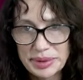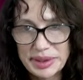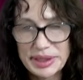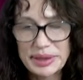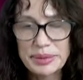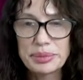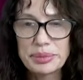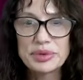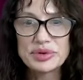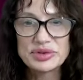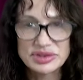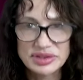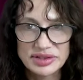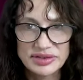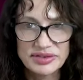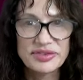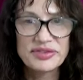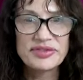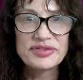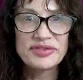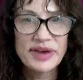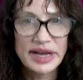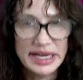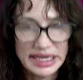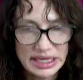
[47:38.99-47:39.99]
people to
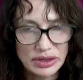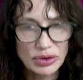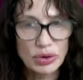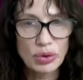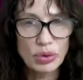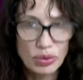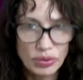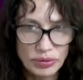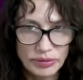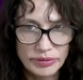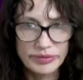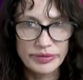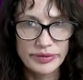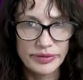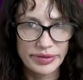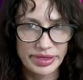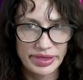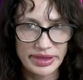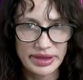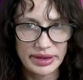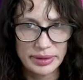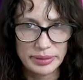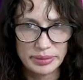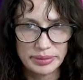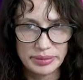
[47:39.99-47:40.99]
fight over
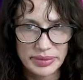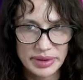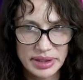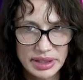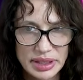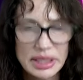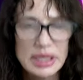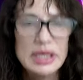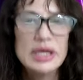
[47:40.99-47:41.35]
them.